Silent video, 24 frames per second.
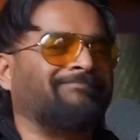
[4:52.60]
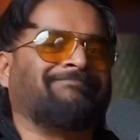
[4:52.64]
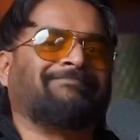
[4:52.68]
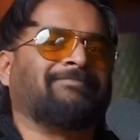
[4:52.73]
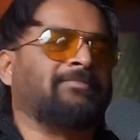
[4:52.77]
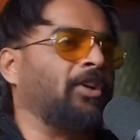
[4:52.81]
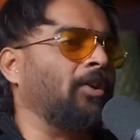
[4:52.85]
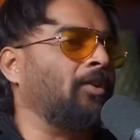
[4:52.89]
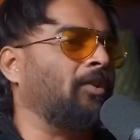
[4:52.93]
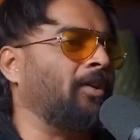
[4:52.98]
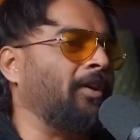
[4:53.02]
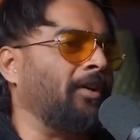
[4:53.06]

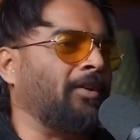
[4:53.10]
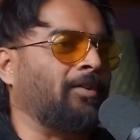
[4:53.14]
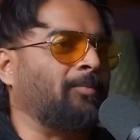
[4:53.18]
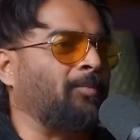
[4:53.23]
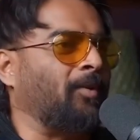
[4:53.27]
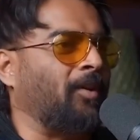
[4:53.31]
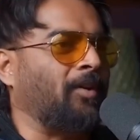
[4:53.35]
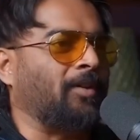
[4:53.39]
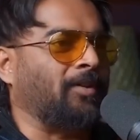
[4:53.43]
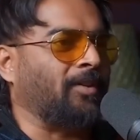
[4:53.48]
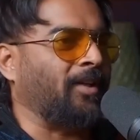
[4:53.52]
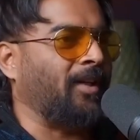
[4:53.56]
You don't need to
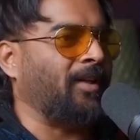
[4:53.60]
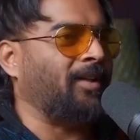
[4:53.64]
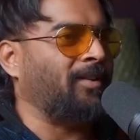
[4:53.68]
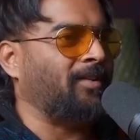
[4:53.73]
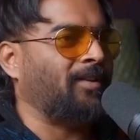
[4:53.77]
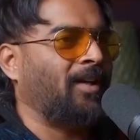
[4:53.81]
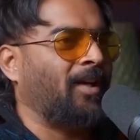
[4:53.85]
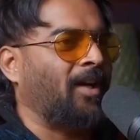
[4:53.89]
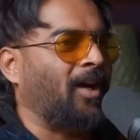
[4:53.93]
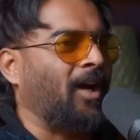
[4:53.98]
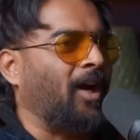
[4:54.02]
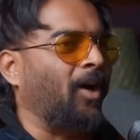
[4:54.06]
apologize.
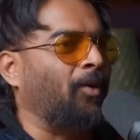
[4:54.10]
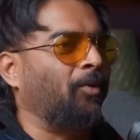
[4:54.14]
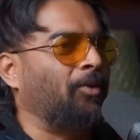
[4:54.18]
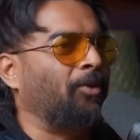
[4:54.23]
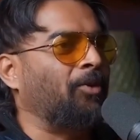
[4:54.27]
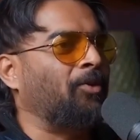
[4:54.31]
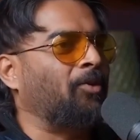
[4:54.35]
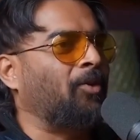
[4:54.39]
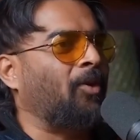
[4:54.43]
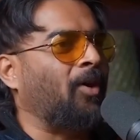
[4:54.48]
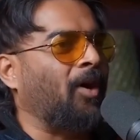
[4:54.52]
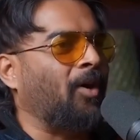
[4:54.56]
How do you
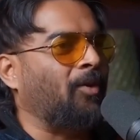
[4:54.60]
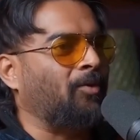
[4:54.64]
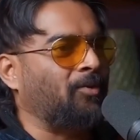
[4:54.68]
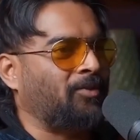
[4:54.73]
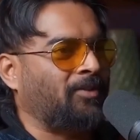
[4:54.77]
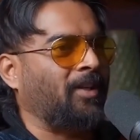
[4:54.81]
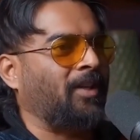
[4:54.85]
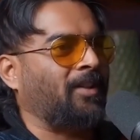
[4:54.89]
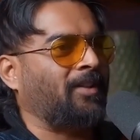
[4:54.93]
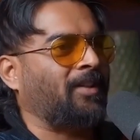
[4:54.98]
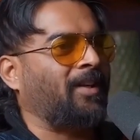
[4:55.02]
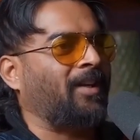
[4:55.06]
know how
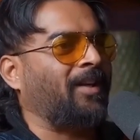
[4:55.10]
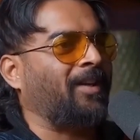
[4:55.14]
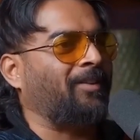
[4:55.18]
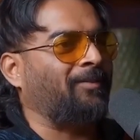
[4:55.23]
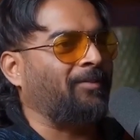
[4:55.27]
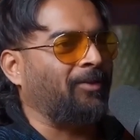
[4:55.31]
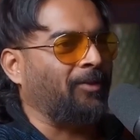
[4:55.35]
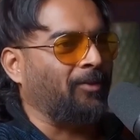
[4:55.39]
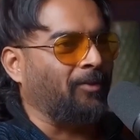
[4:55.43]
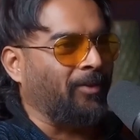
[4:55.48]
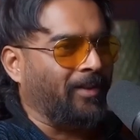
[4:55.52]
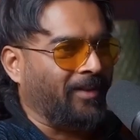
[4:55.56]
Sarita and I
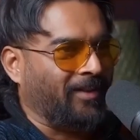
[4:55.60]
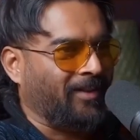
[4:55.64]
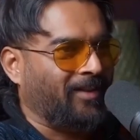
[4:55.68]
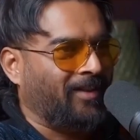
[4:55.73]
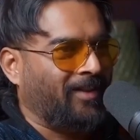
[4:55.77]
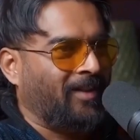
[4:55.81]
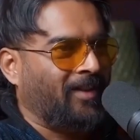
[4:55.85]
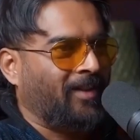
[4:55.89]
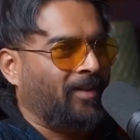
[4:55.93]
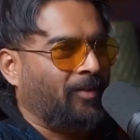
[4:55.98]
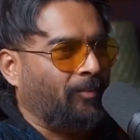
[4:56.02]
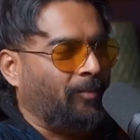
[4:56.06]
view it?
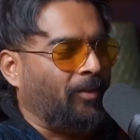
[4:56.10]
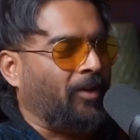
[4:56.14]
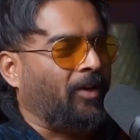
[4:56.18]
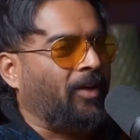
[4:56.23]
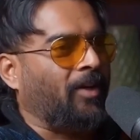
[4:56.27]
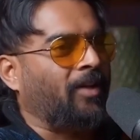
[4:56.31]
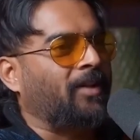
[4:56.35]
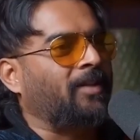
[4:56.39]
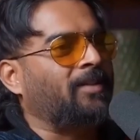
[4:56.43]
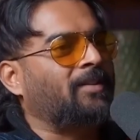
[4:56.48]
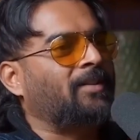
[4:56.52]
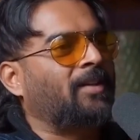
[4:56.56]

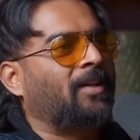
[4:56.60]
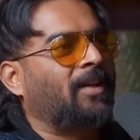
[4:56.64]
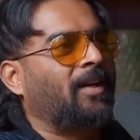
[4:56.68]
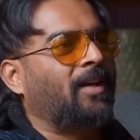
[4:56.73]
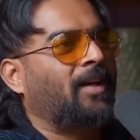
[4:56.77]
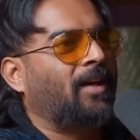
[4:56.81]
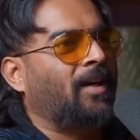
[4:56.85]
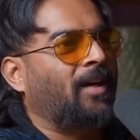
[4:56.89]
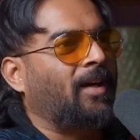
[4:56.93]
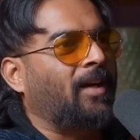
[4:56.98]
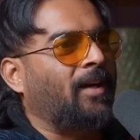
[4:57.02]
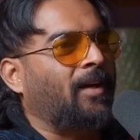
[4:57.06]
Because
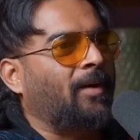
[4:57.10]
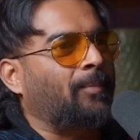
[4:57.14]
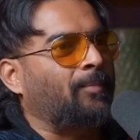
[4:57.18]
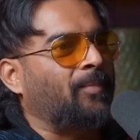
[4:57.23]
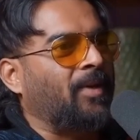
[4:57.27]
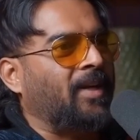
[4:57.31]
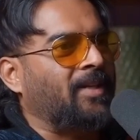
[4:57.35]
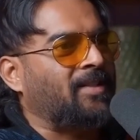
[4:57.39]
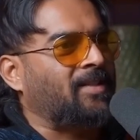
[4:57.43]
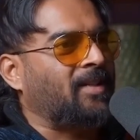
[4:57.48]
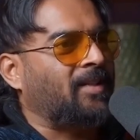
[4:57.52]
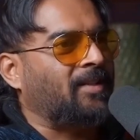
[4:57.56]

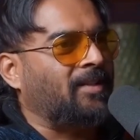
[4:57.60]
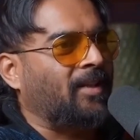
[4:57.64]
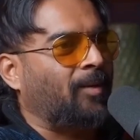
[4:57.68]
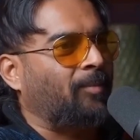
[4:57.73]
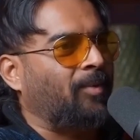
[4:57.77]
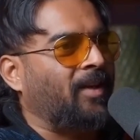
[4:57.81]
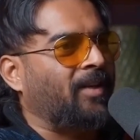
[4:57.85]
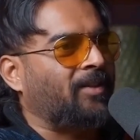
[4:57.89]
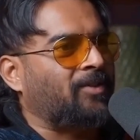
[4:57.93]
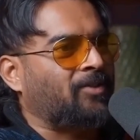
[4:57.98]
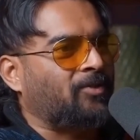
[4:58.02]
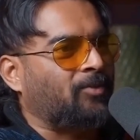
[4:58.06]
it's a
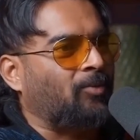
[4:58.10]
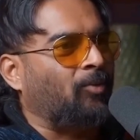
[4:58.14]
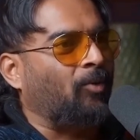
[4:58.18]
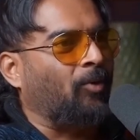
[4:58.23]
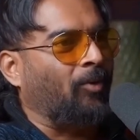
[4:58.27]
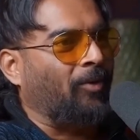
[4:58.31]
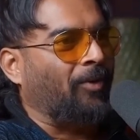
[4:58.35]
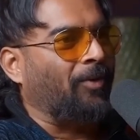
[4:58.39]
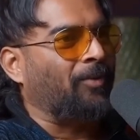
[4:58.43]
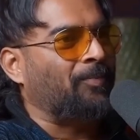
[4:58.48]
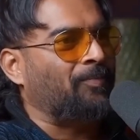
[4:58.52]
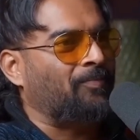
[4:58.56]
double-edged
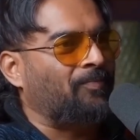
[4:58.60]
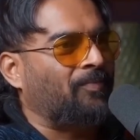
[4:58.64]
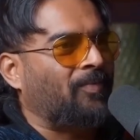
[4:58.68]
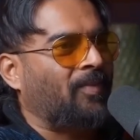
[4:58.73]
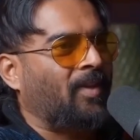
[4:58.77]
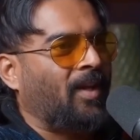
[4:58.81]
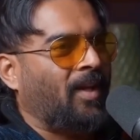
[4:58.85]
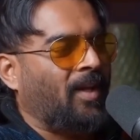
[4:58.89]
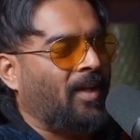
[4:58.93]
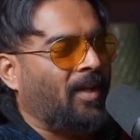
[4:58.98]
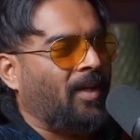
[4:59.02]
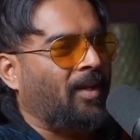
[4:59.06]
sword.
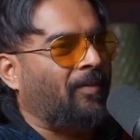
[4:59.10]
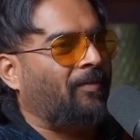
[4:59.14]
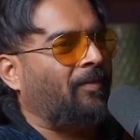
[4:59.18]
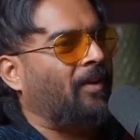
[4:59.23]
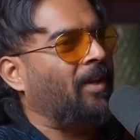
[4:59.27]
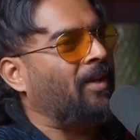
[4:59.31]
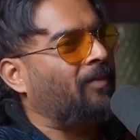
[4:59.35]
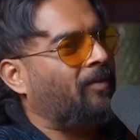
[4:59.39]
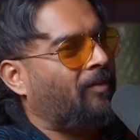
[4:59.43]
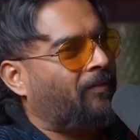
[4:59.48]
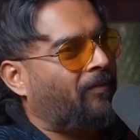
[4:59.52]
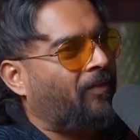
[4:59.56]

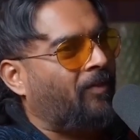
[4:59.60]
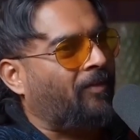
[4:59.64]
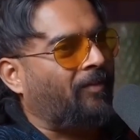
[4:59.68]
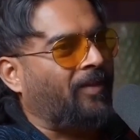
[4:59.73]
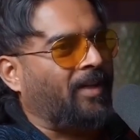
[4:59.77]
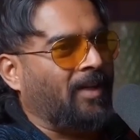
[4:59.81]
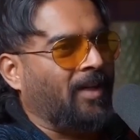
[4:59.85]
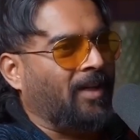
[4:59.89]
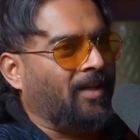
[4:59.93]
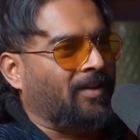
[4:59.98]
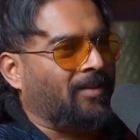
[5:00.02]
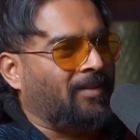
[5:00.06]
even for
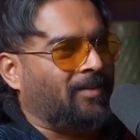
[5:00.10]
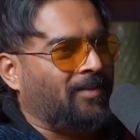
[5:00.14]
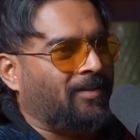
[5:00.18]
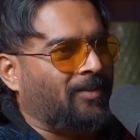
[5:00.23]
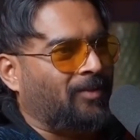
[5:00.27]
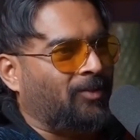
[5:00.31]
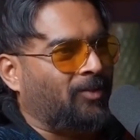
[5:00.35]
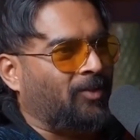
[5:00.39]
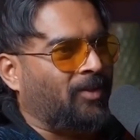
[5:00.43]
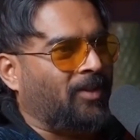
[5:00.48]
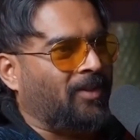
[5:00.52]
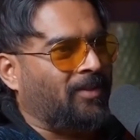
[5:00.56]
Vedant,
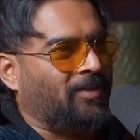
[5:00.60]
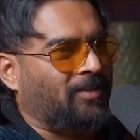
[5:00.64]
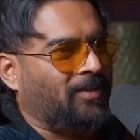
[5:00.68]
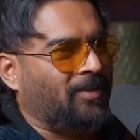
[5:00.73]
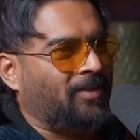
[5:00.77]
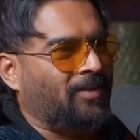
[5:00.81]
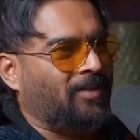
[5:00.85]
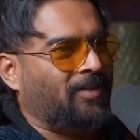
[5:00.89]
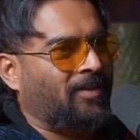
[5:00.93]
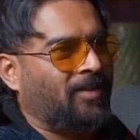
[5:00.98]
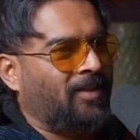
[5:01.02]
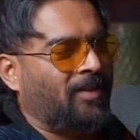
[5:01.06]
to
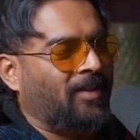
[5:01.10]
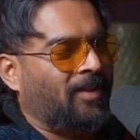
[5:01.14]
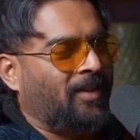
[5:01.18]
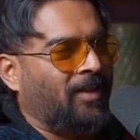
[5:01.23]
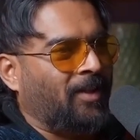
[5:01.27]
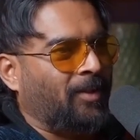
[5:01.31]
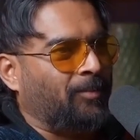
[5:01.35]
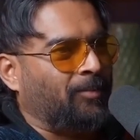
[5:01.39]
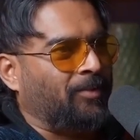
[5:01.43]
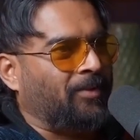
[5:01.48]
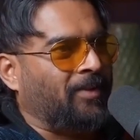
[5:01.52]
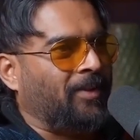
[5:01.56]
consider
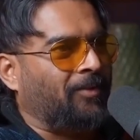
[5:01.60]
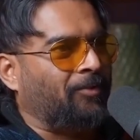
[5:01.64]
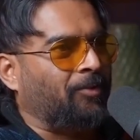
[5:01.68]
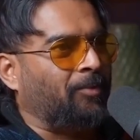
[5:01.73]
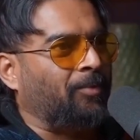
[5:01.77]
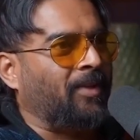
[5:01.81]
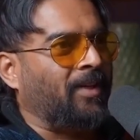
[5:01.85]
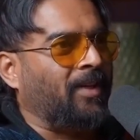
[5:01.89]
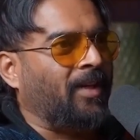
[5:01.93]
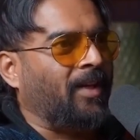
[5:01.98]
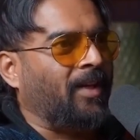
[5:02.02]
himself to be